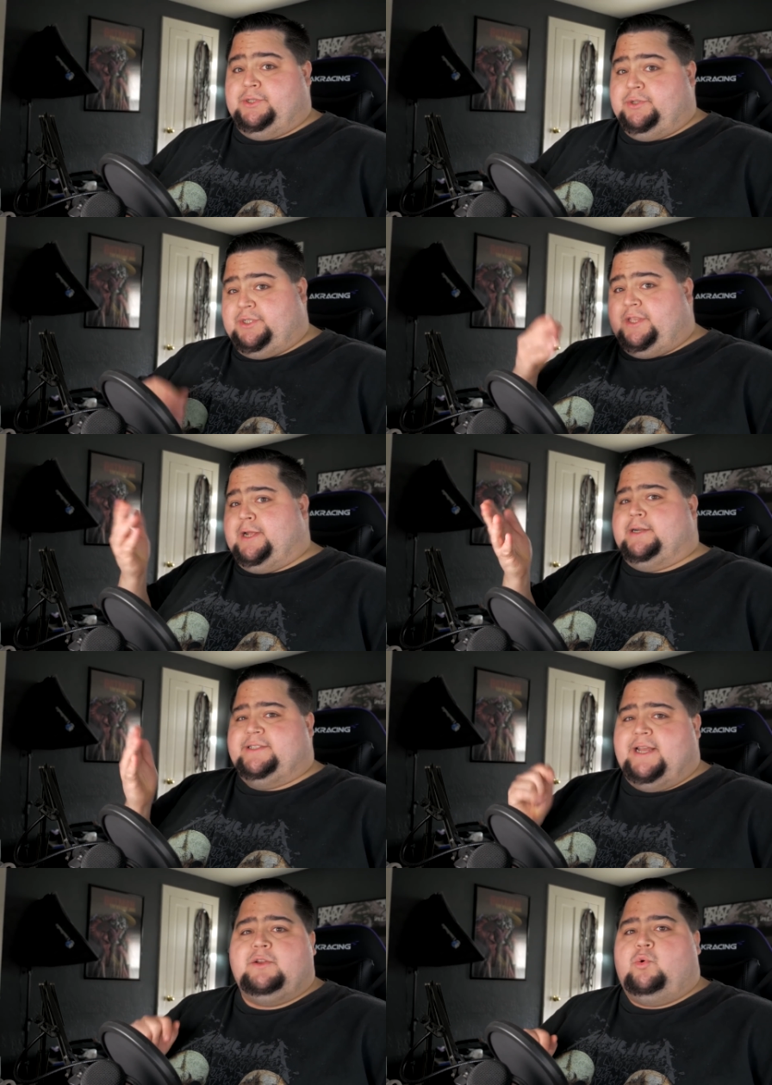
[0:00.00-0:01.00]
So to see that on a
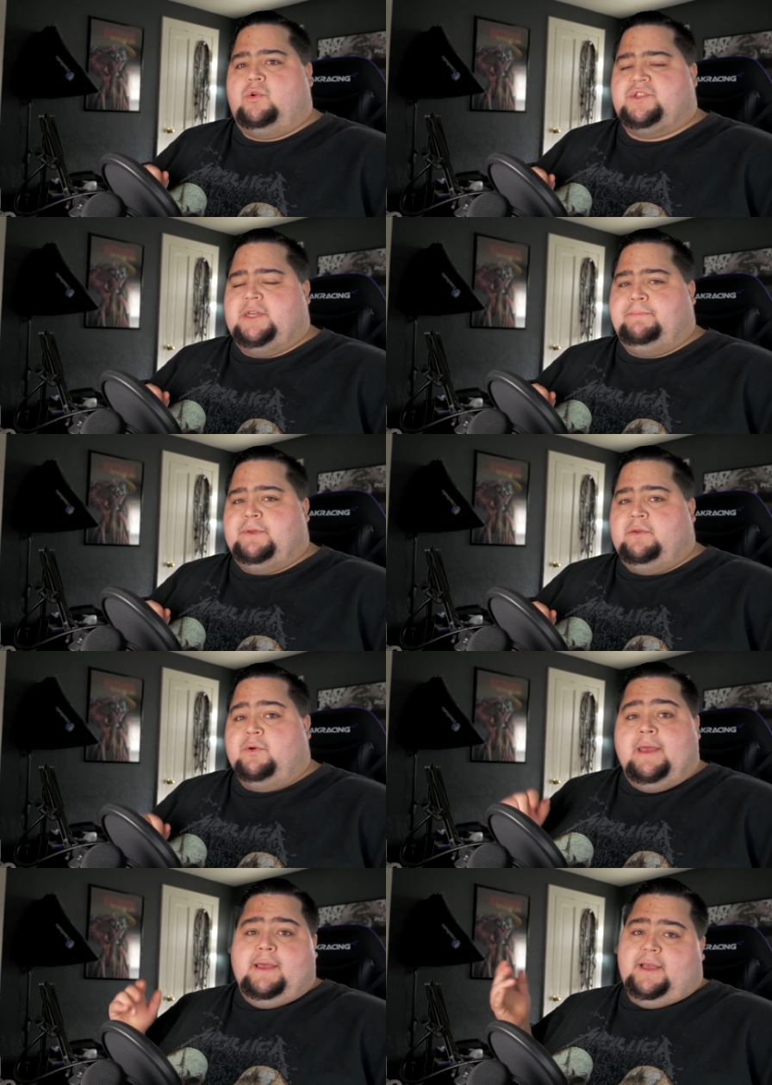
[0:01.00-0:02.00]
10-core
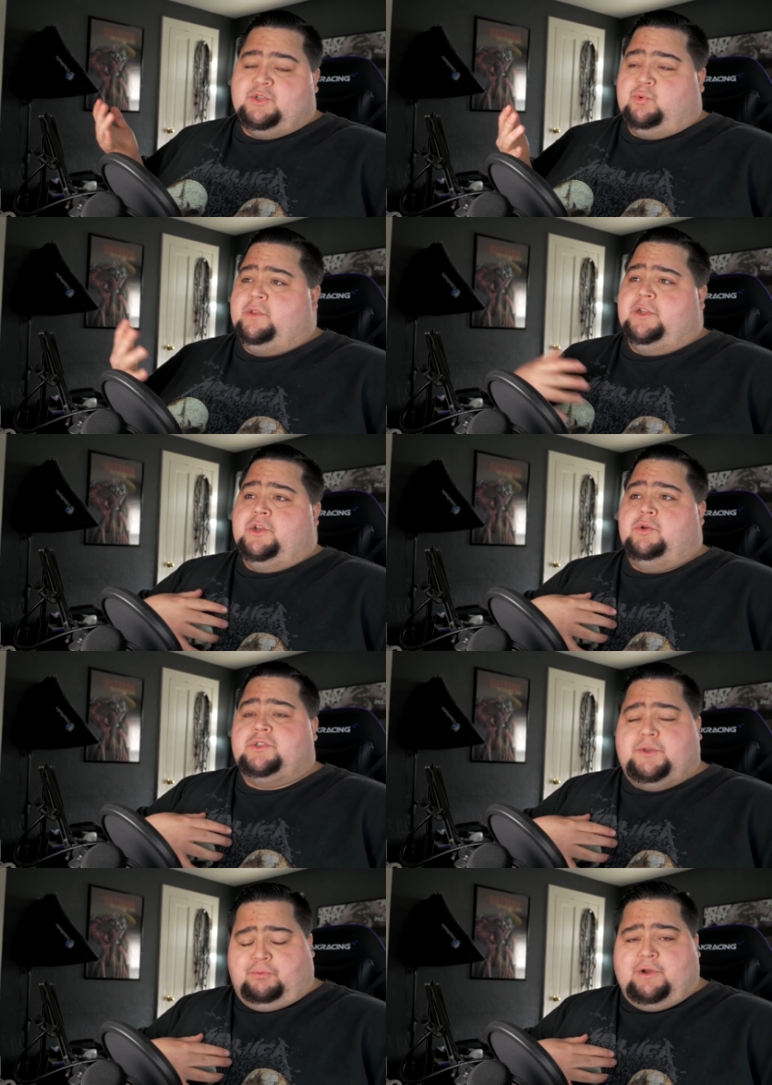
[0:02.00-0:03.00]
CPU is really no
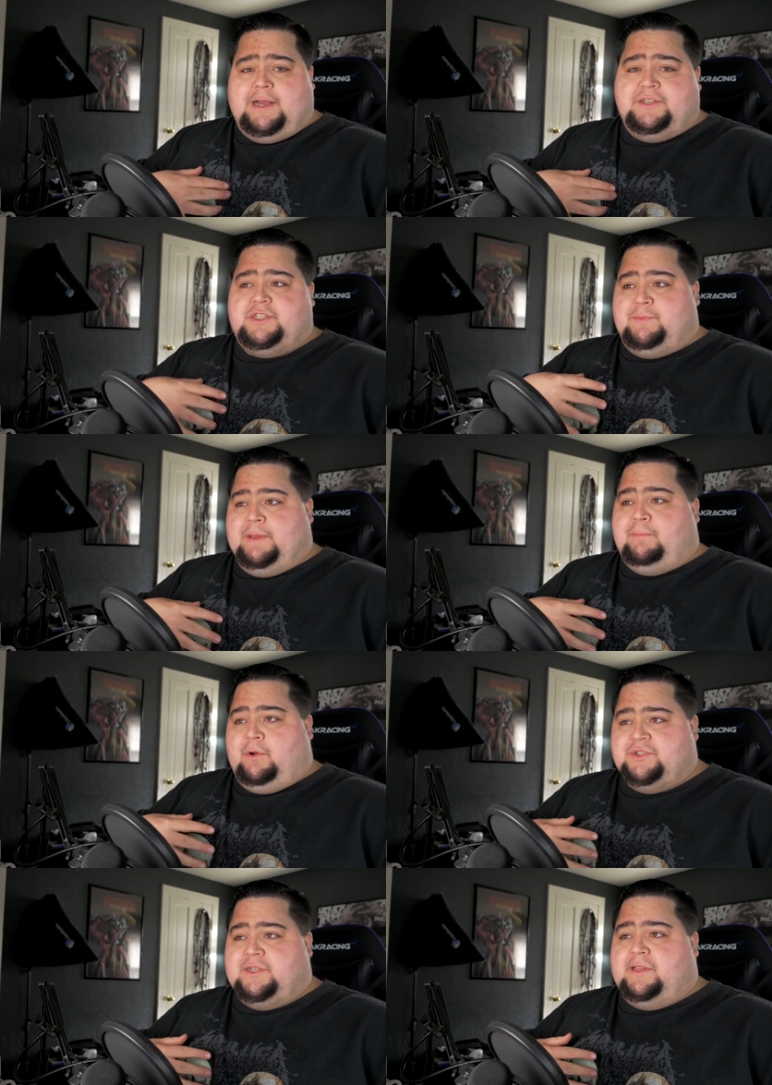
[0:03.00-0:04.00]
surprise to me
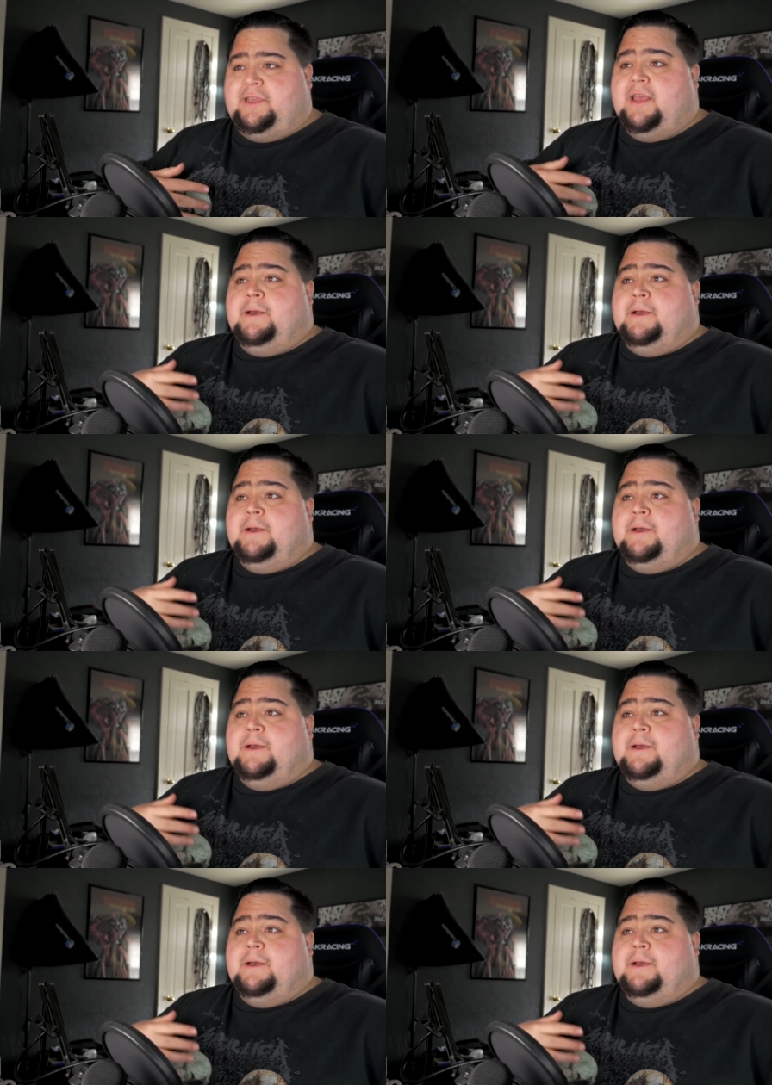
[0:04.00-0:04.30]
personally.